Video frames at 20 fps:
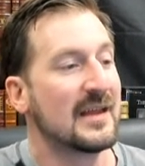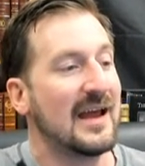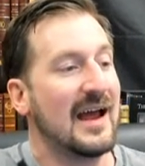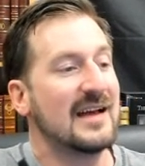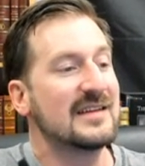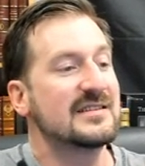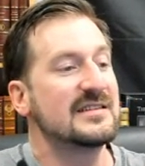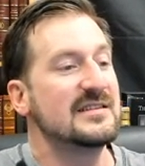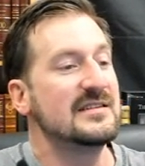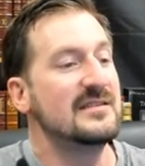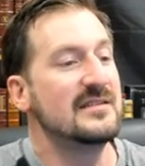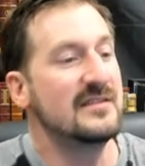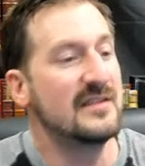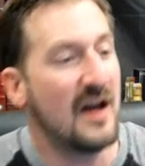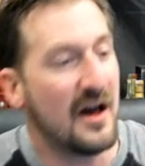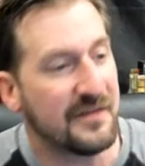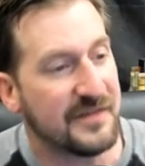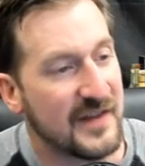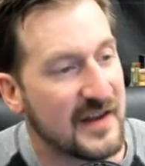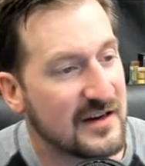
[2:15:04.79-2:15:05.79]
It has
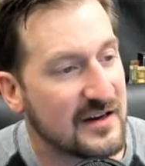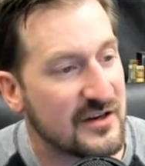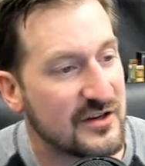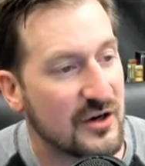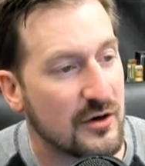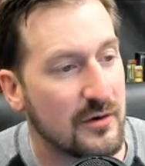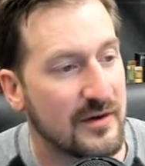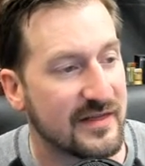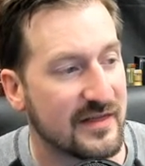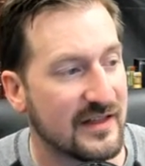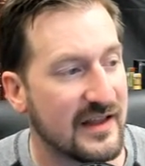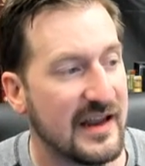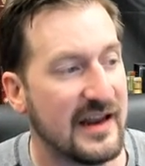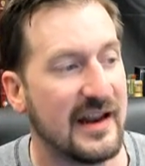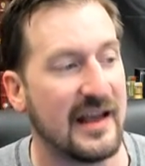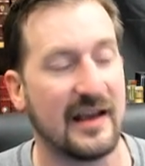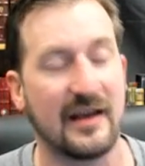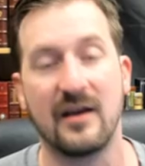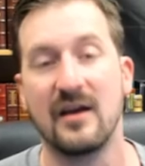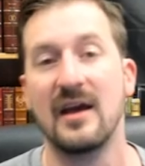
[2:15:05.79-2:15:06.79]
nothing to do with
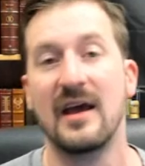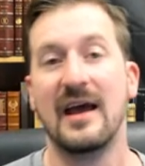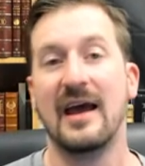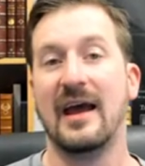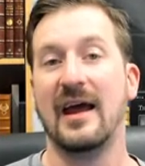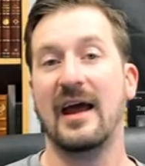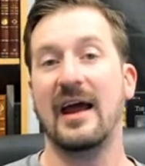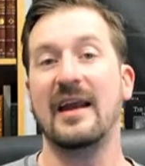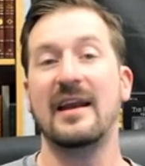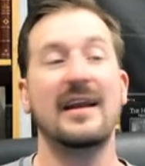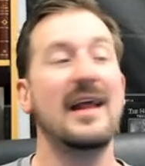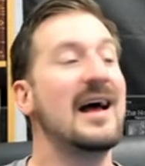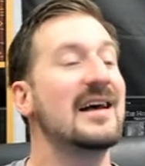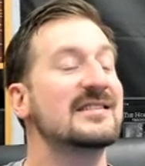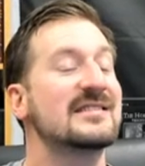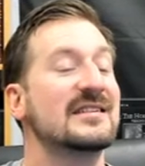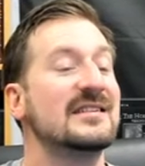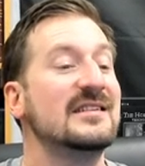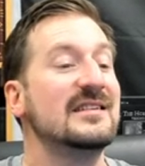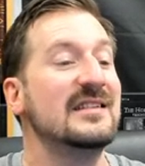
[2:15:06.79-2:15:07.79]
leading, and it
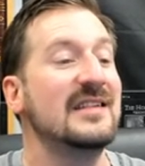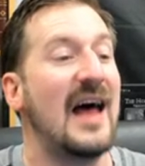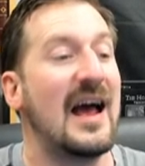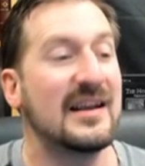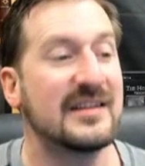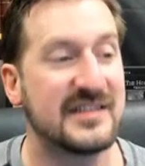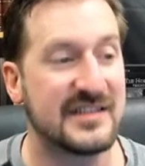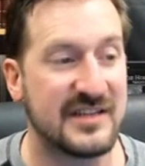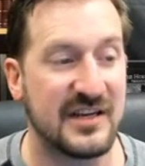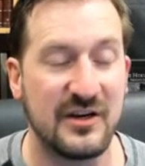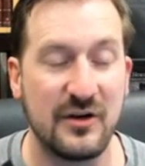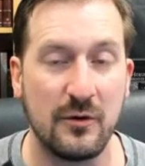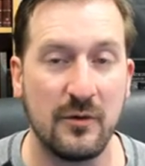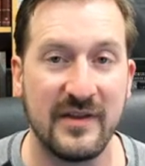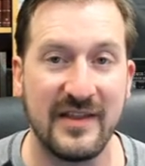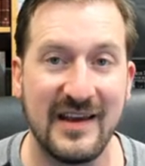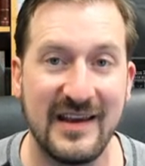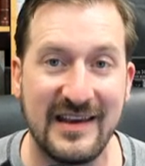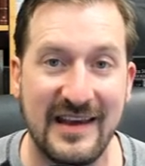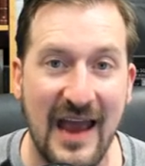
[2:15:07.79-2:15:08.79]
has less to do
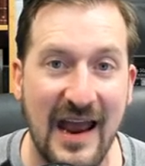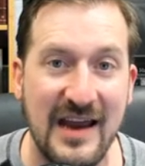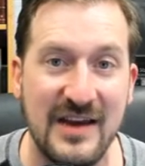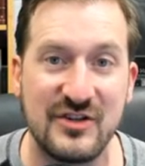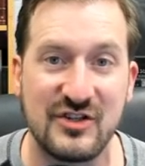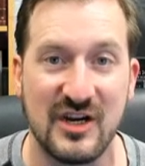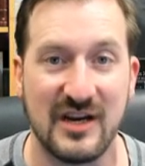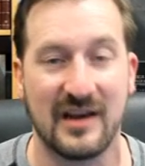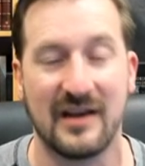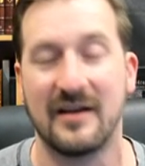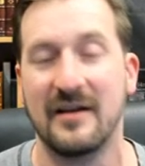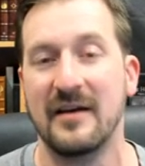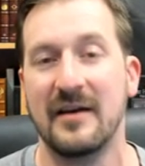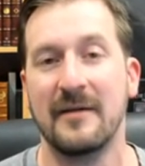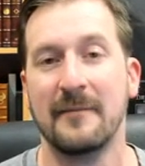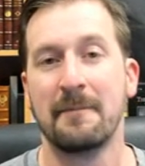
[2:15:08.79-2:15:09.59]
with engaging.